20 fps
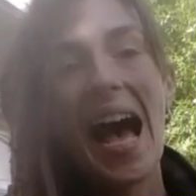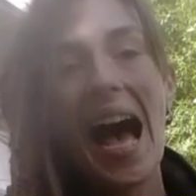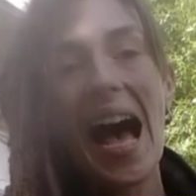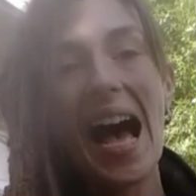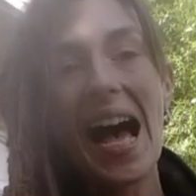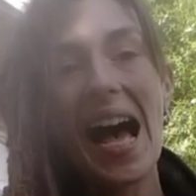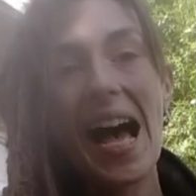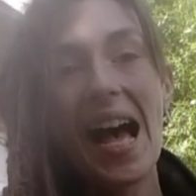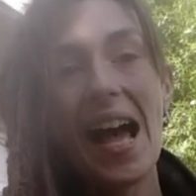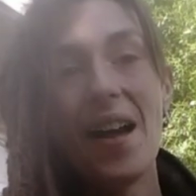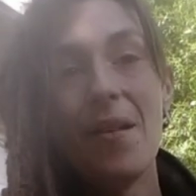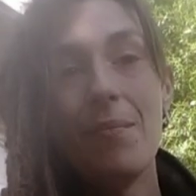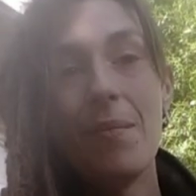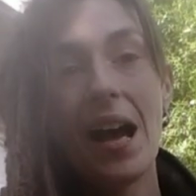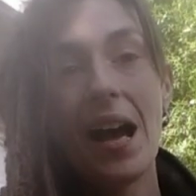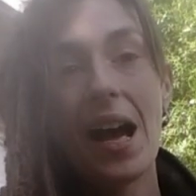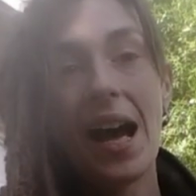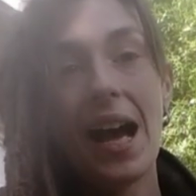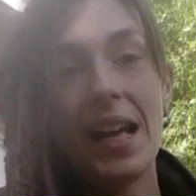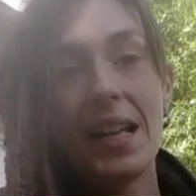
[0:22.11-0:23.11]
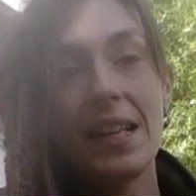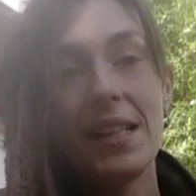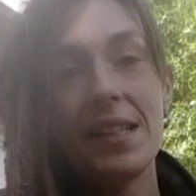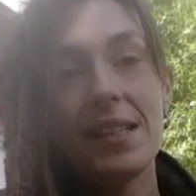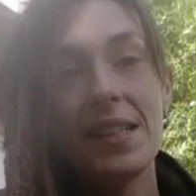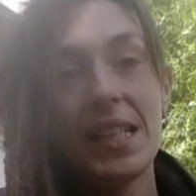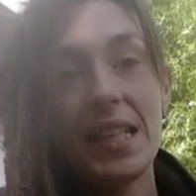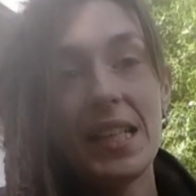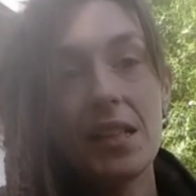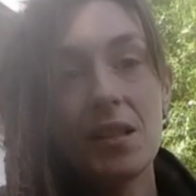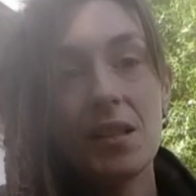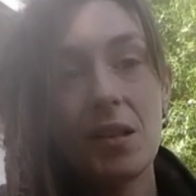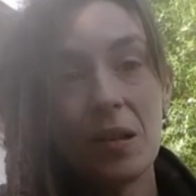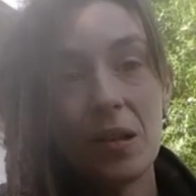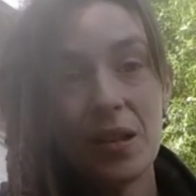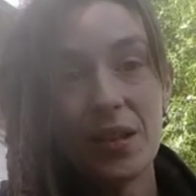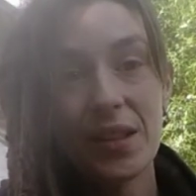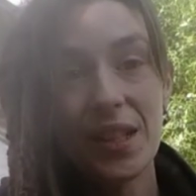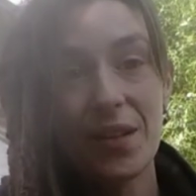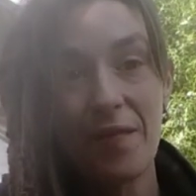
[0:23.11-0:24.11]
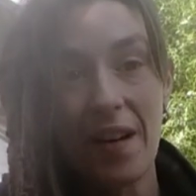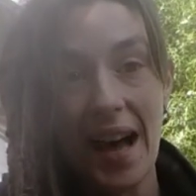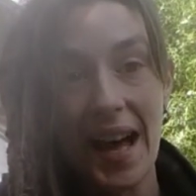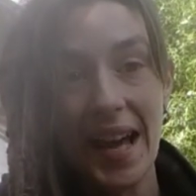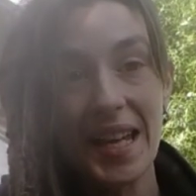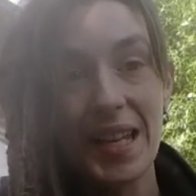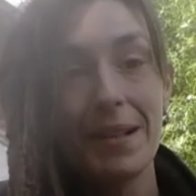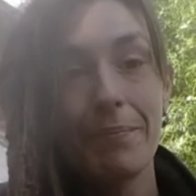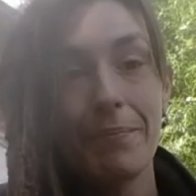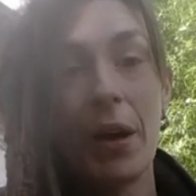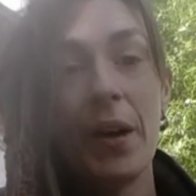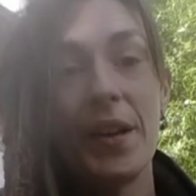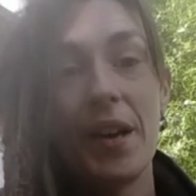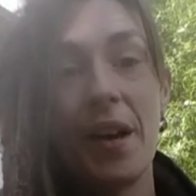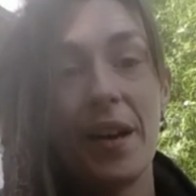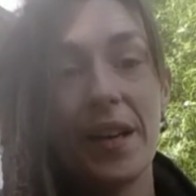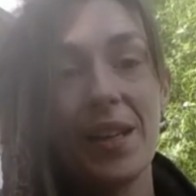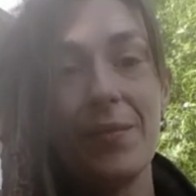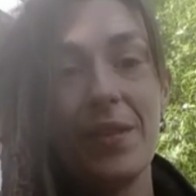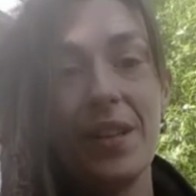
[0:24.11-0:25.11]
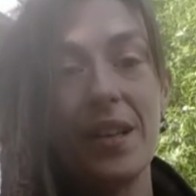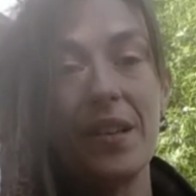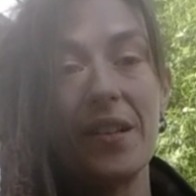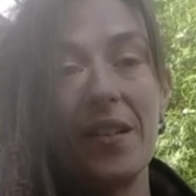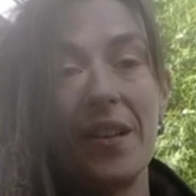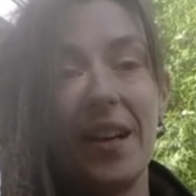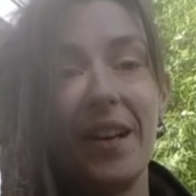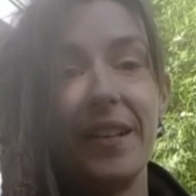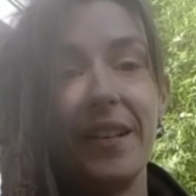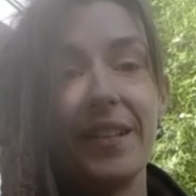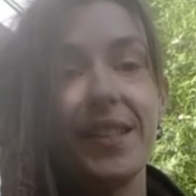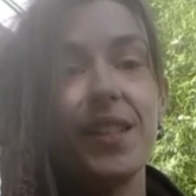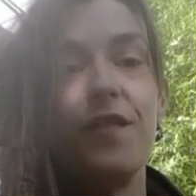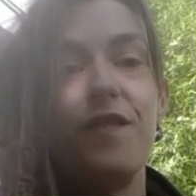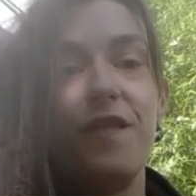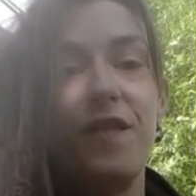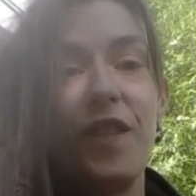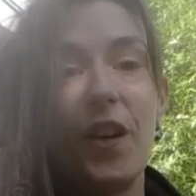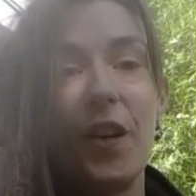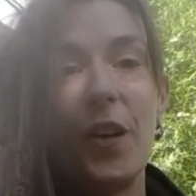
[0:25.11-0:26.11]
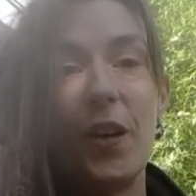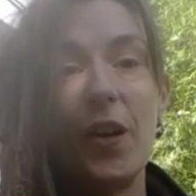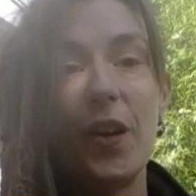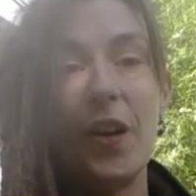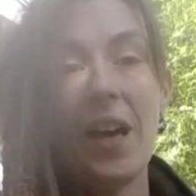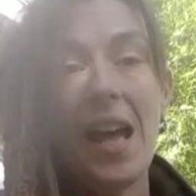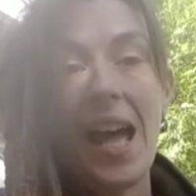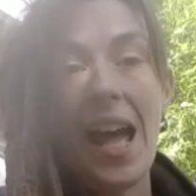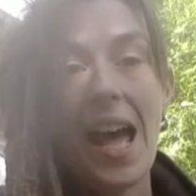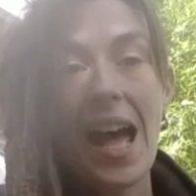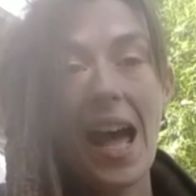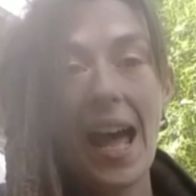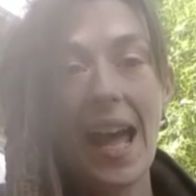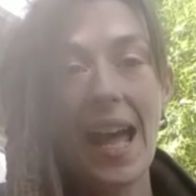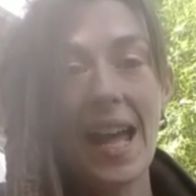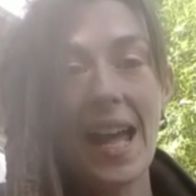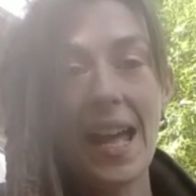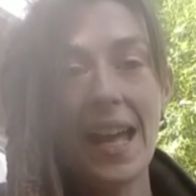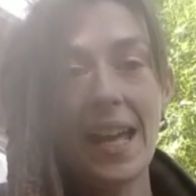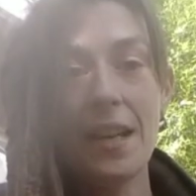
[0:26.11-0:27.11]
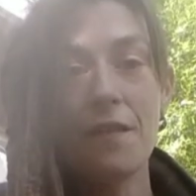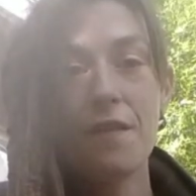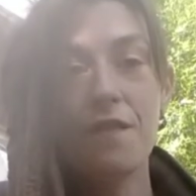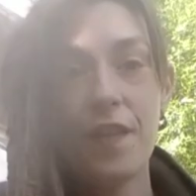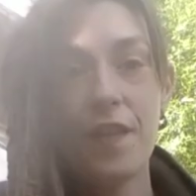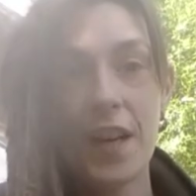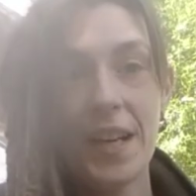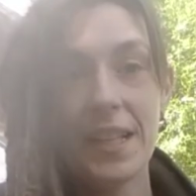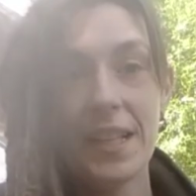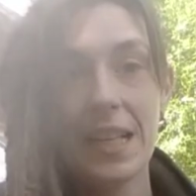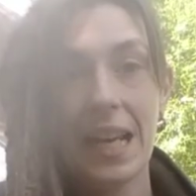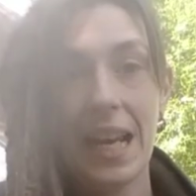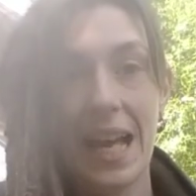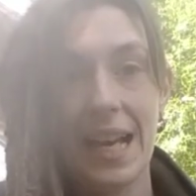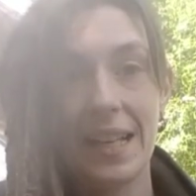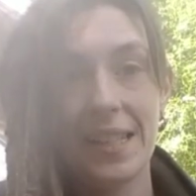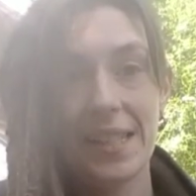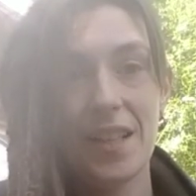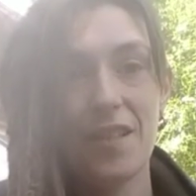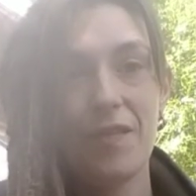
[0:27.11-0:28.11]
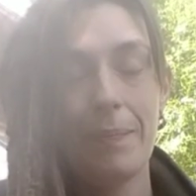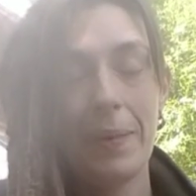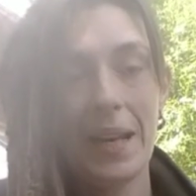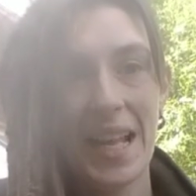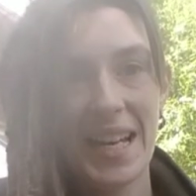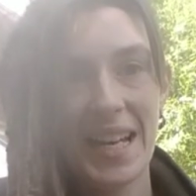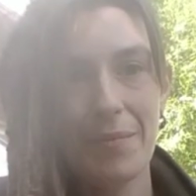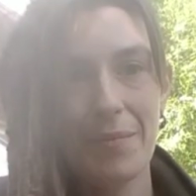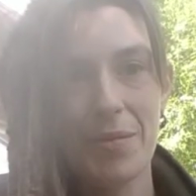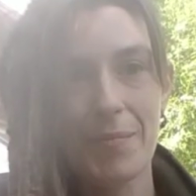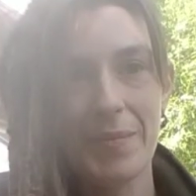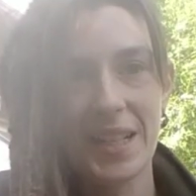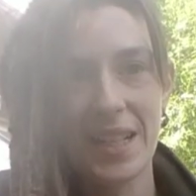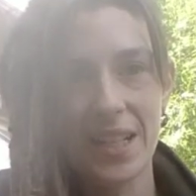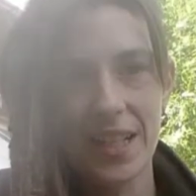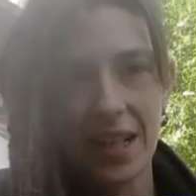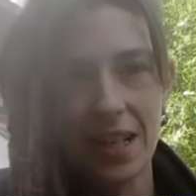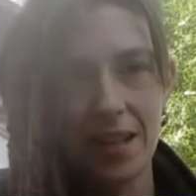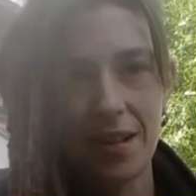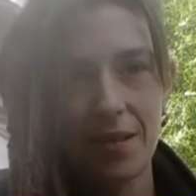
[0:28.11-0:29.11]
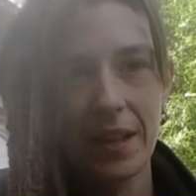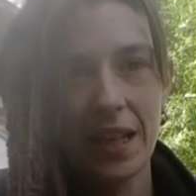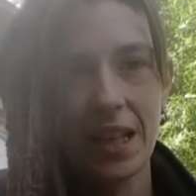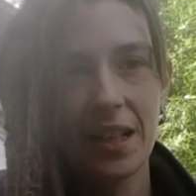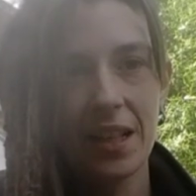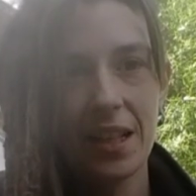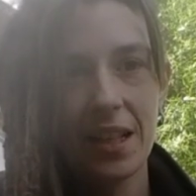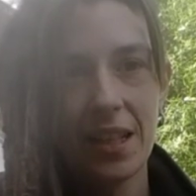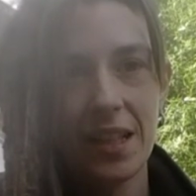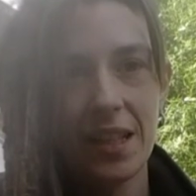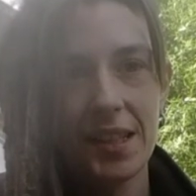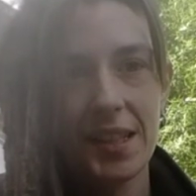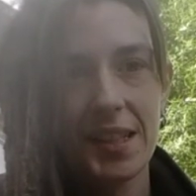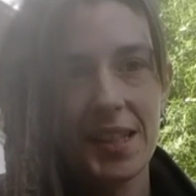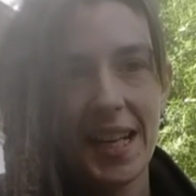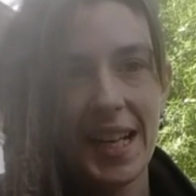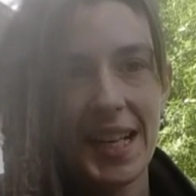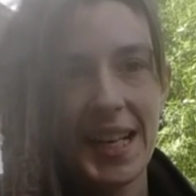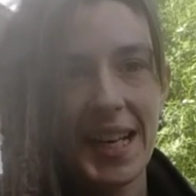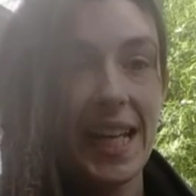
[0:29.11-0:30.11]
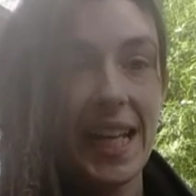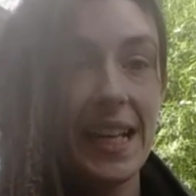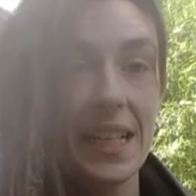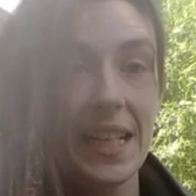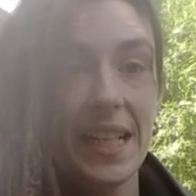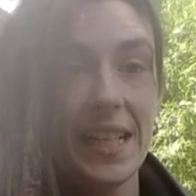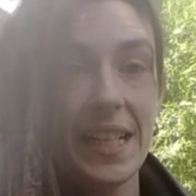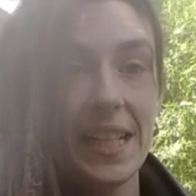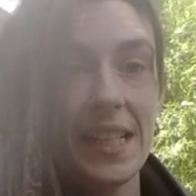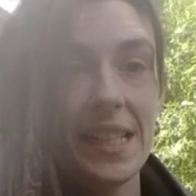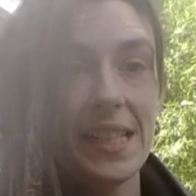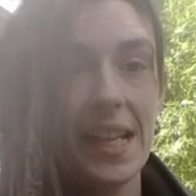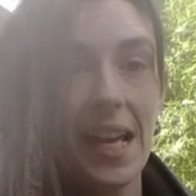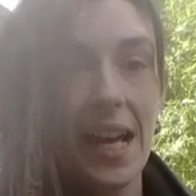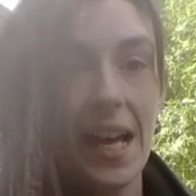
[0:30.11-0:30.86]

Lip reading: And he called in that, he put an argument across for a third class of planning permission because in England,